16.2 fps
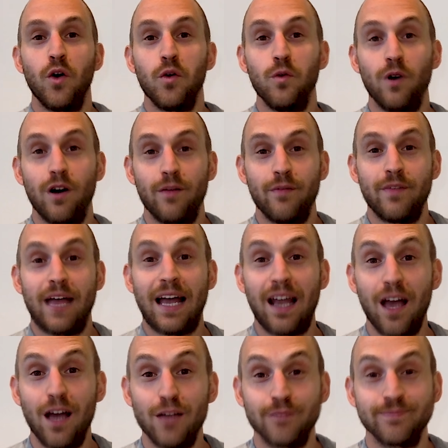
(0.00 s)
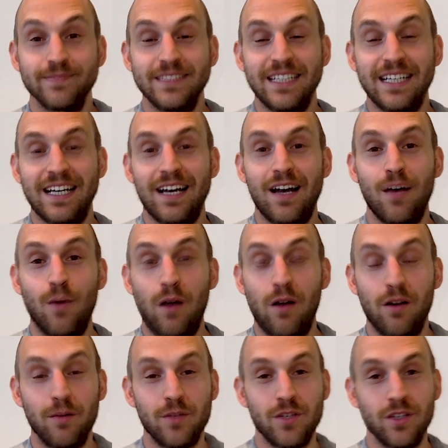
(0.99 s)
Well, hello.
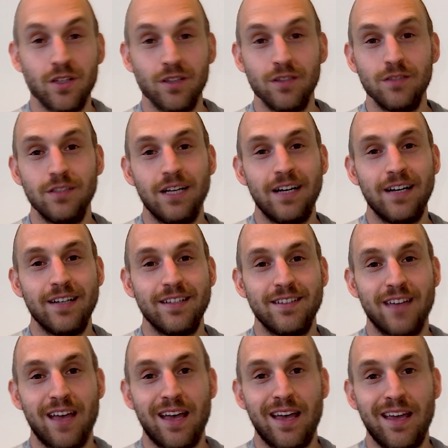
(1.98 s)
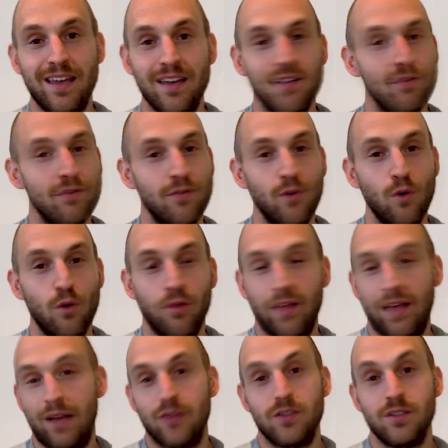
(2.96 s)
Welcome to day
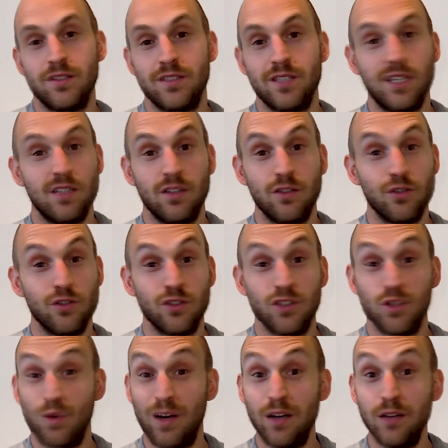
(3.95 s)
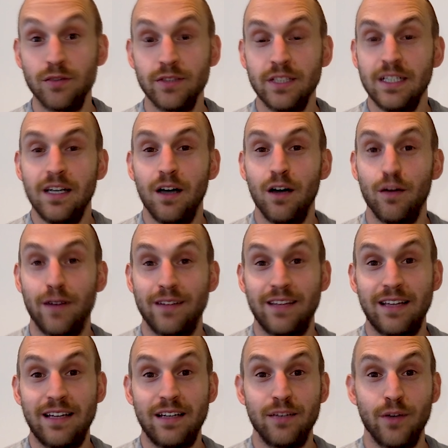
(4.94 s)
4612 of our
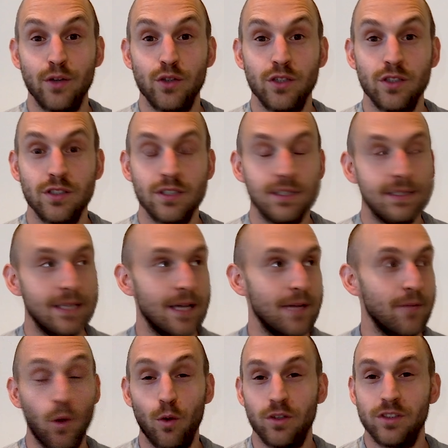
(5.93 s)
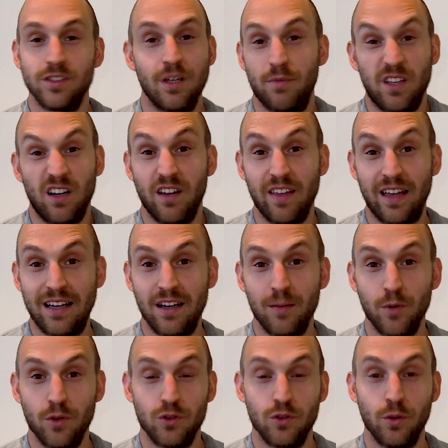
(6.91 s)
daily devotions, or something like that.
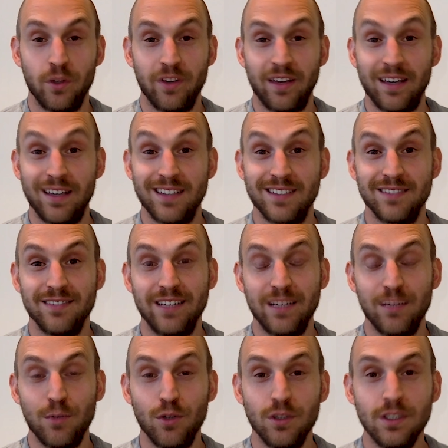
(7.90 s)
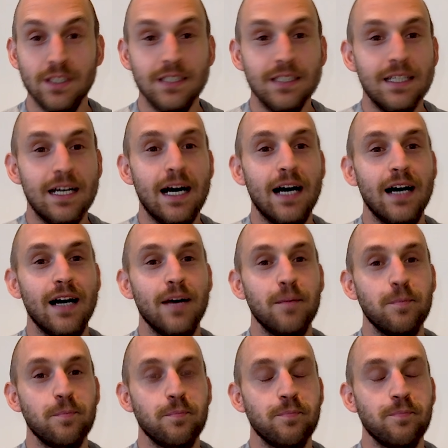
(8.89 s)
I'm not sure what day it is anymore.
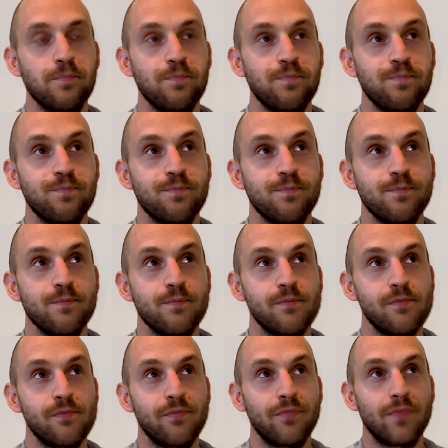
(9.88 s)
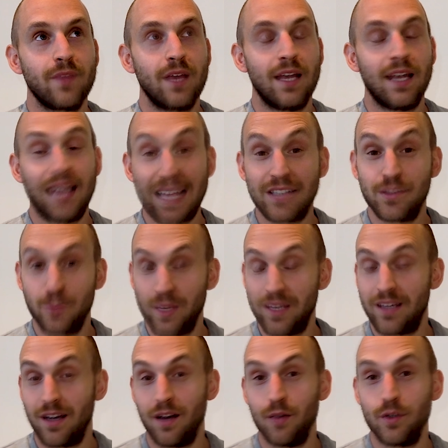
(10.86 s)
Last
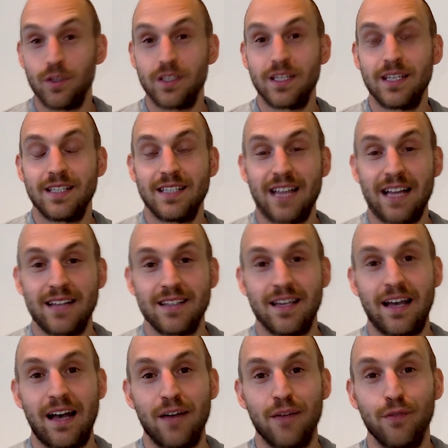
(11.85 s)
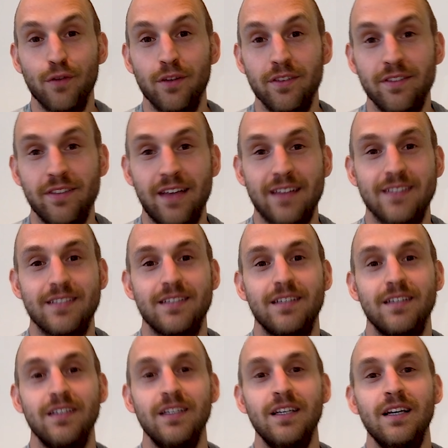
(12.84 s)
week, I was sat at our front
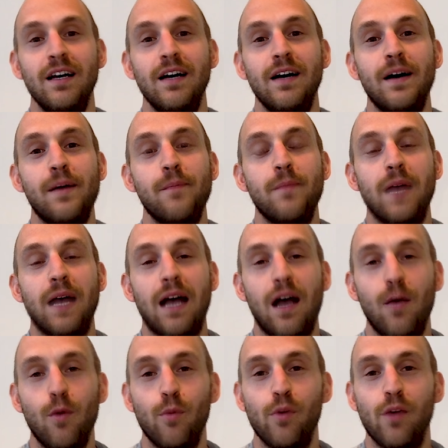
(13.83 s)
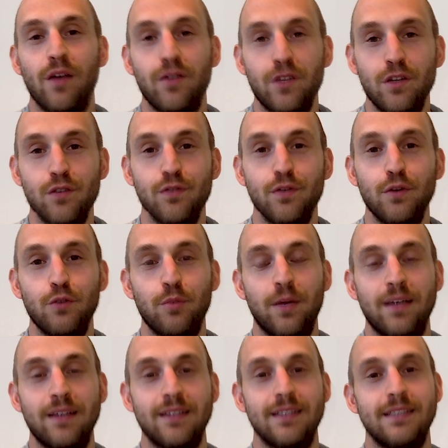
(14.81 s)
desk at our Woodbury Avenue food
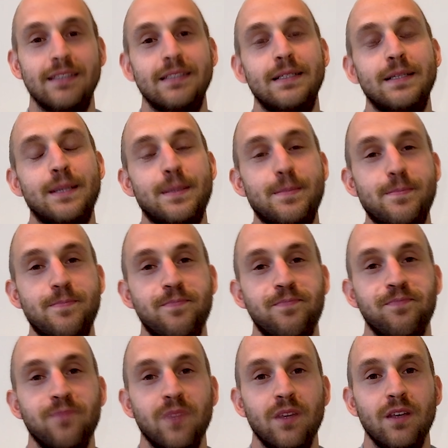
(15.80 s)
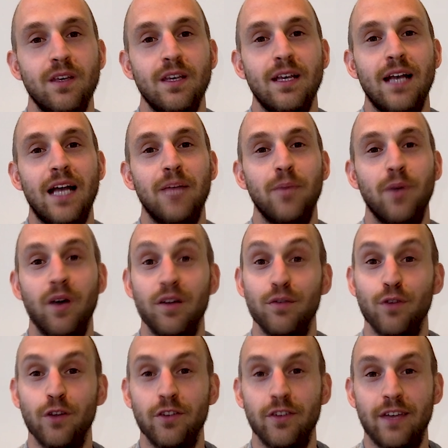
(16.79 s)
bank. And by
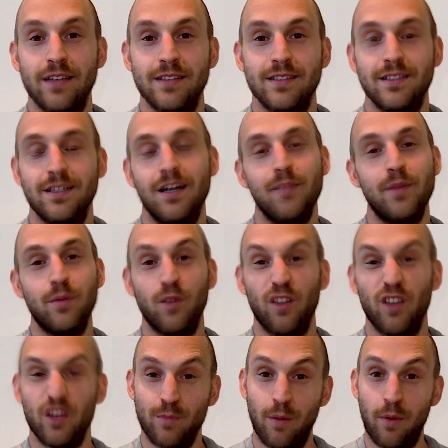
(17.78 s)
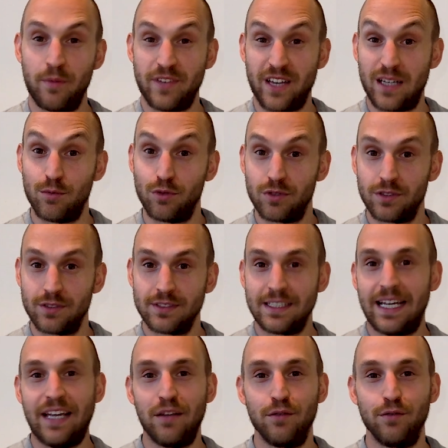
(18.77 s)
front desk, I mean one of those pop-up tables
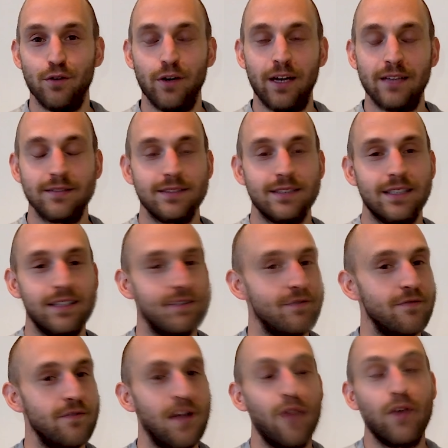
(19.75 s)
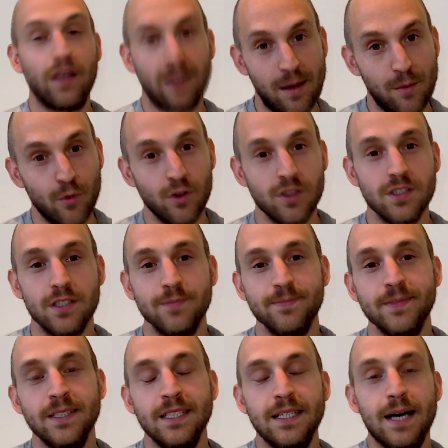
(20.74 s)
in the foyer. It's very glamorous.
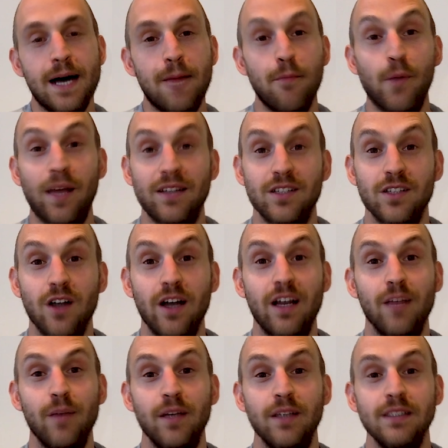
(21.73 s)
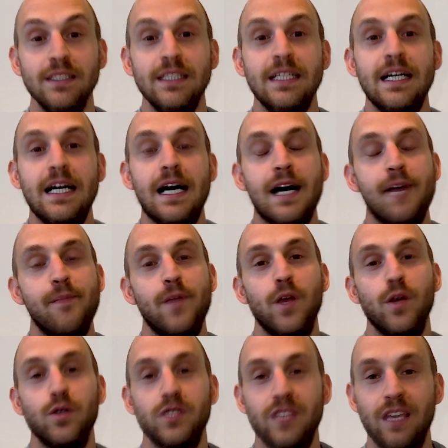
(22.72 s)
We had this guy come in
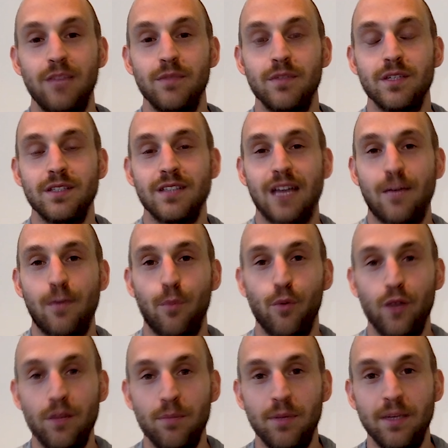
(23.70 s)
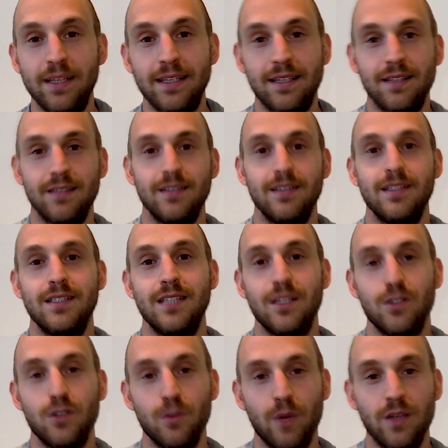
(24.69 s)
who seemed to have a pretty bleak
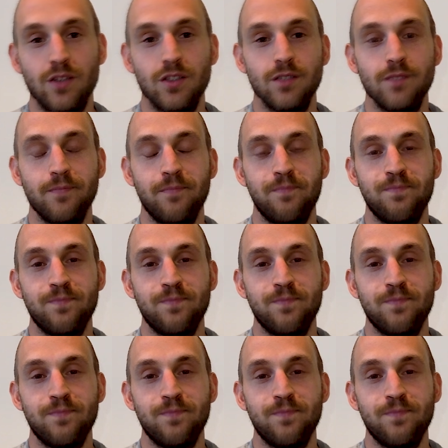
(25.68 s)
situation.